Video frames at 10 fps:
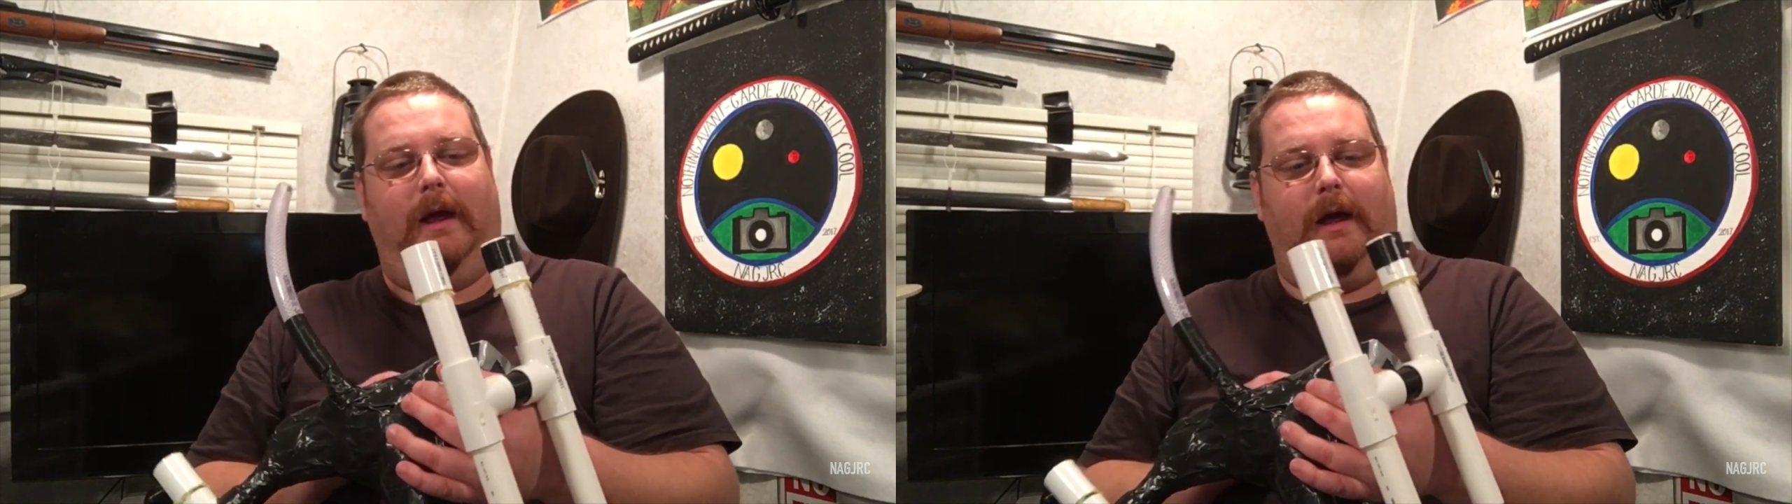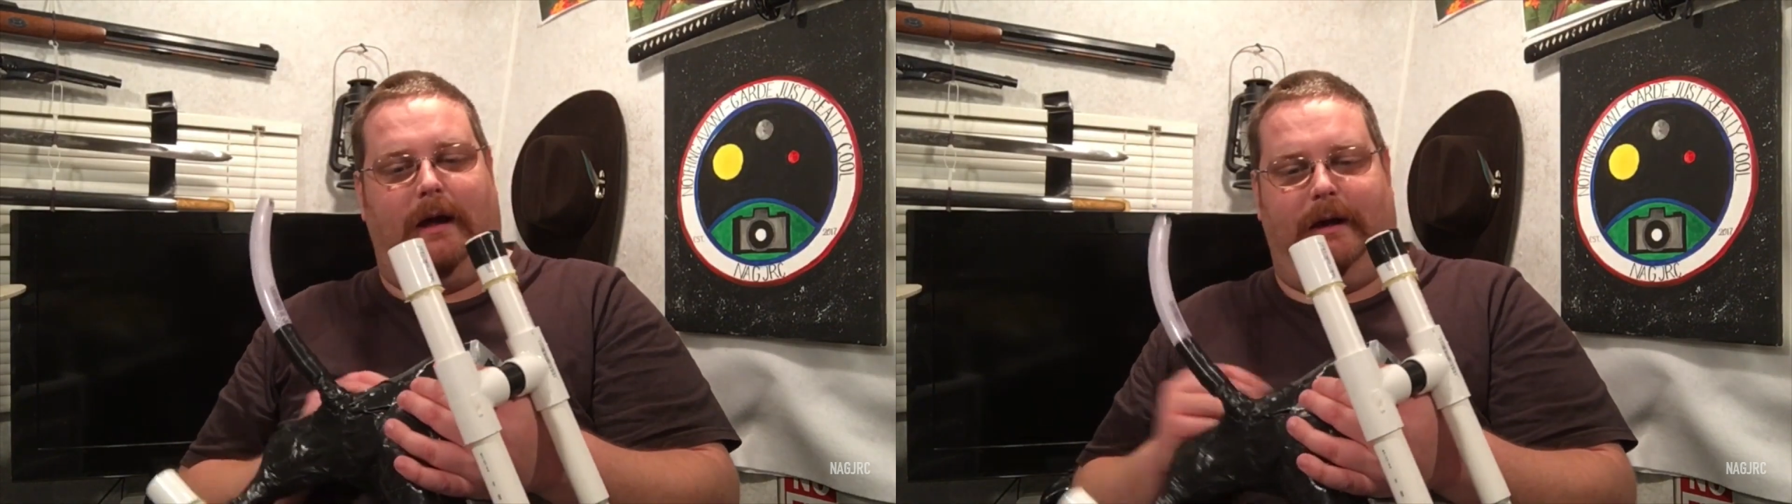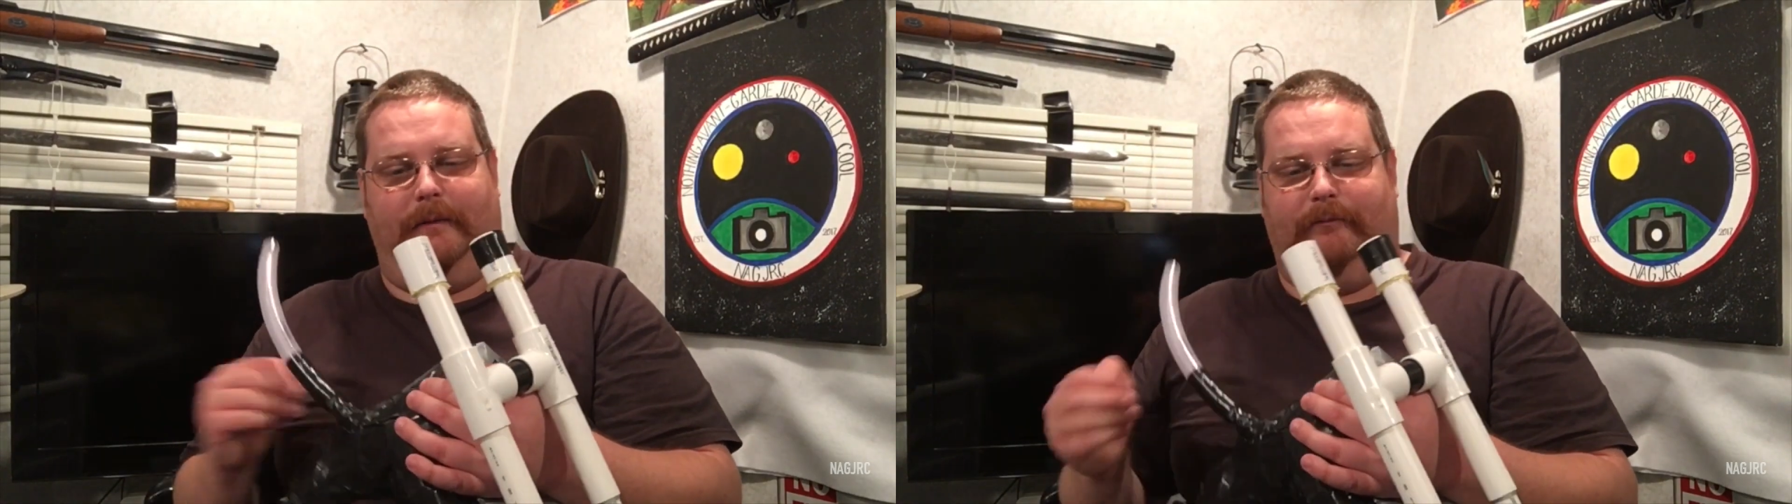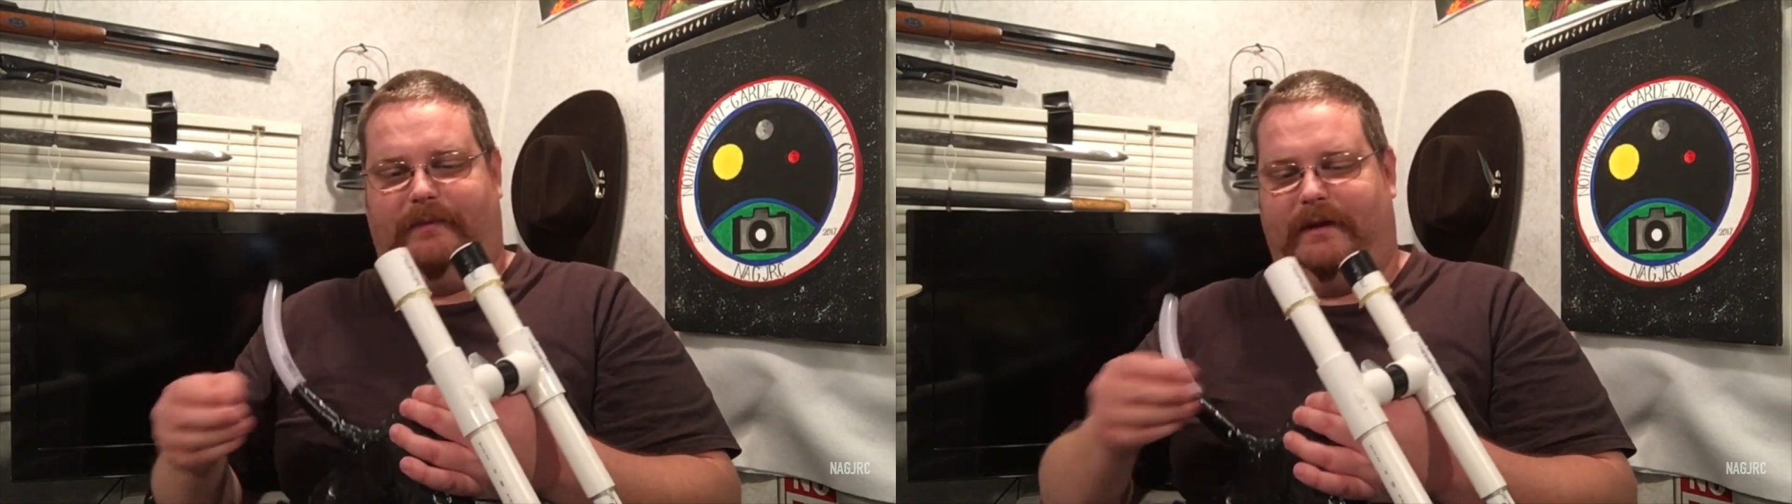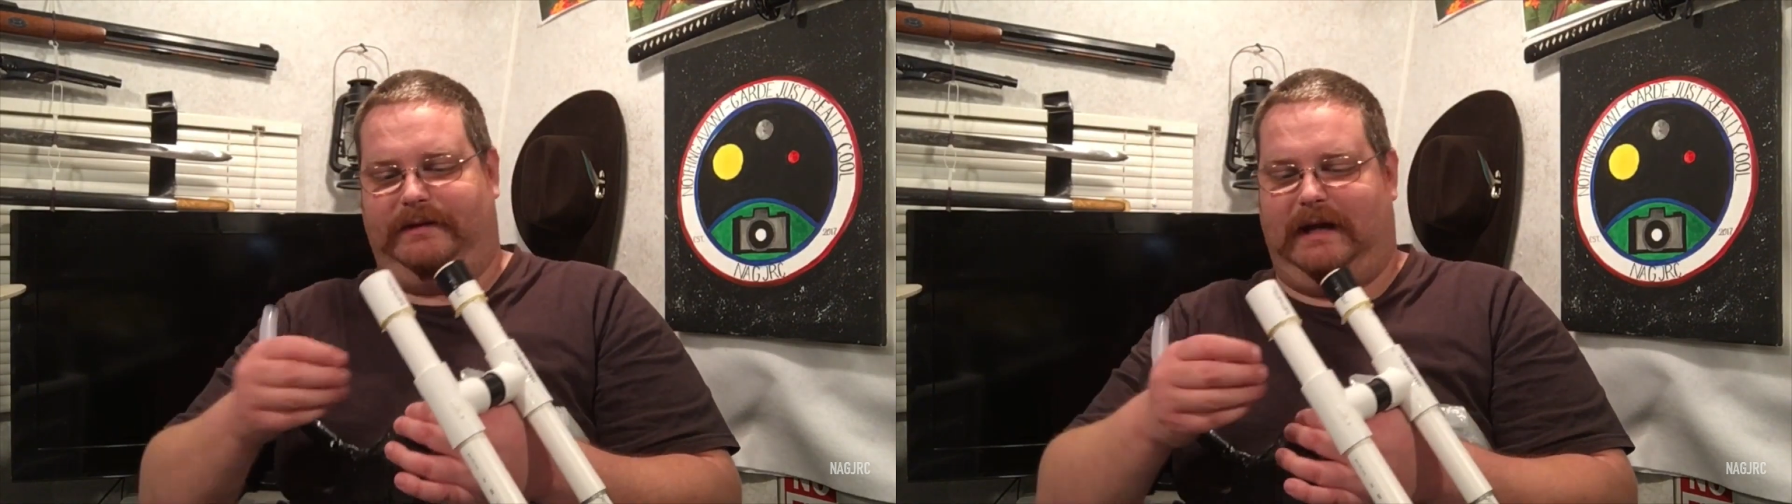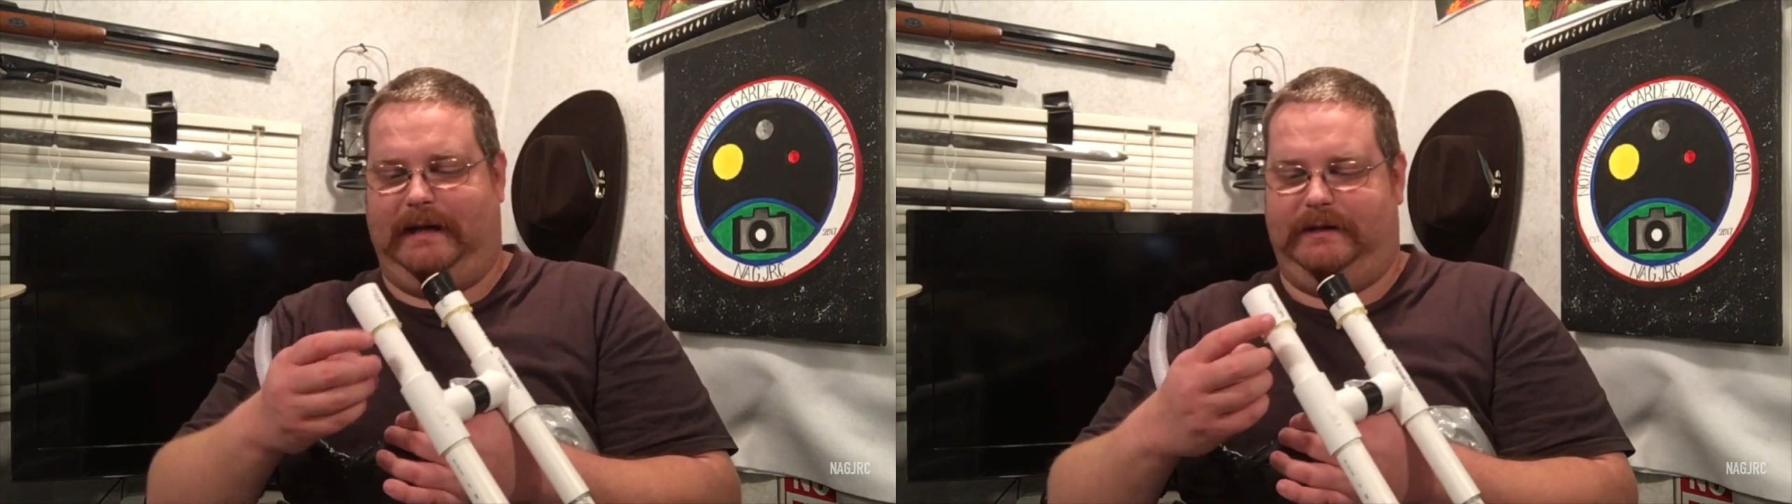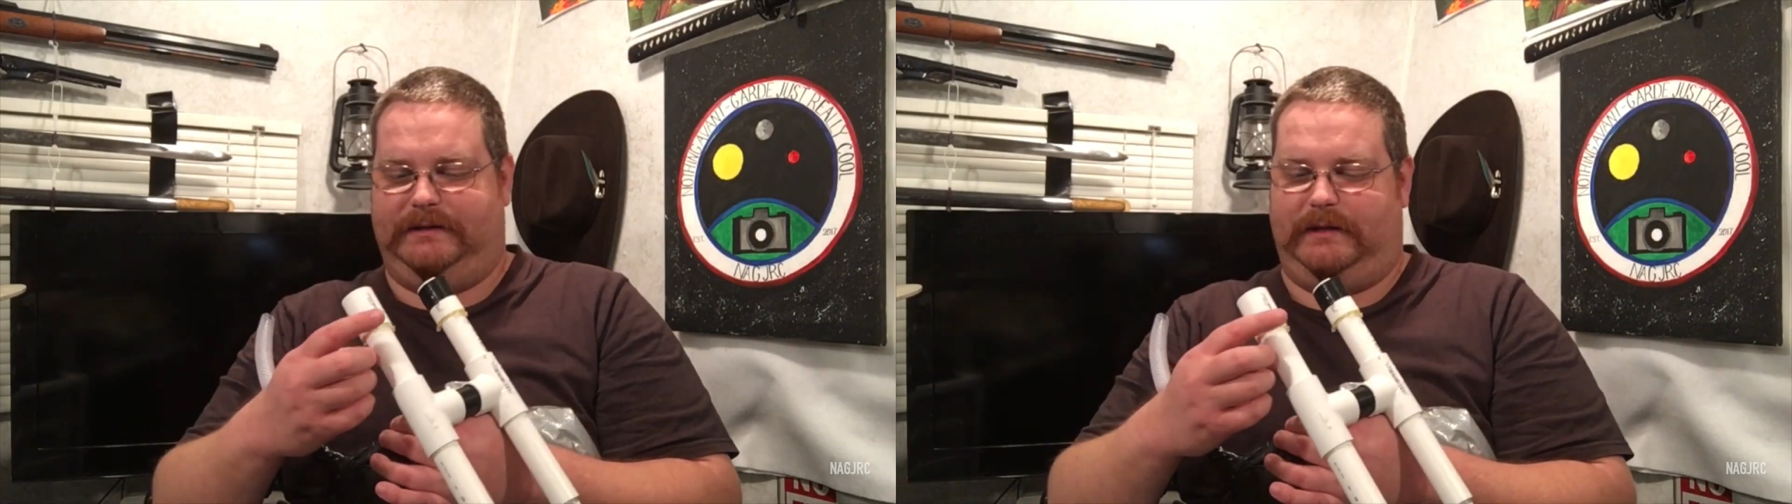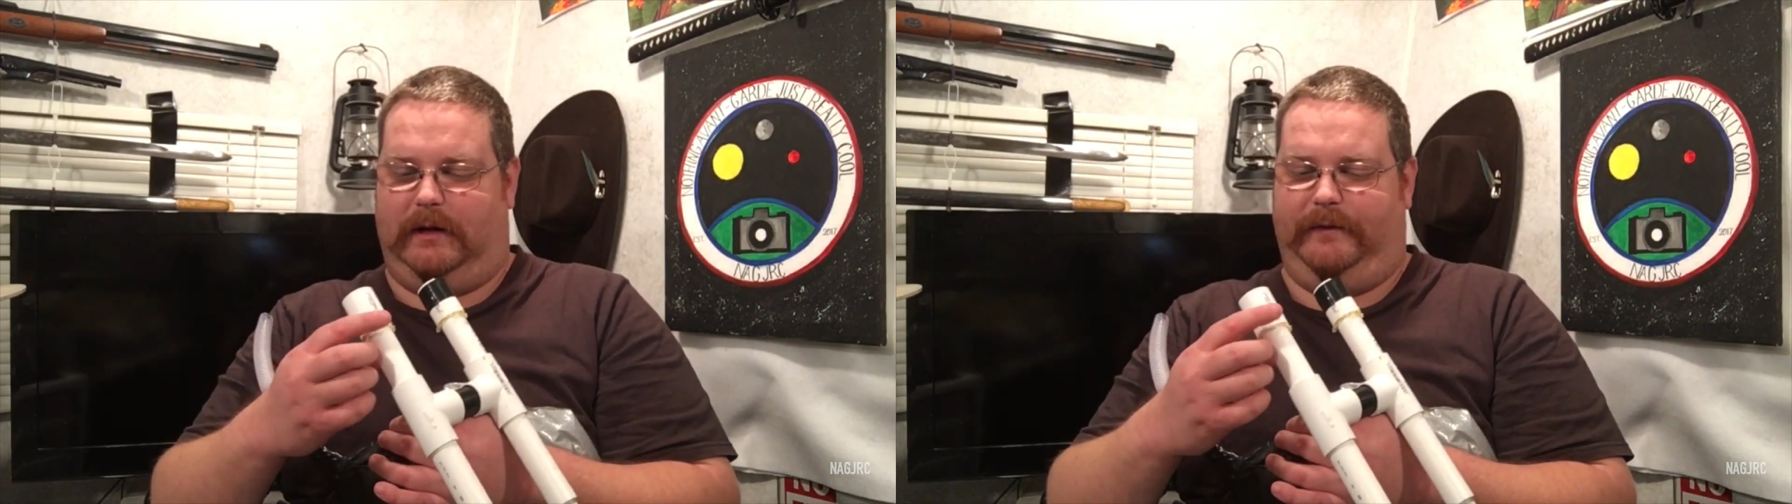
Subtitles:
The tightness of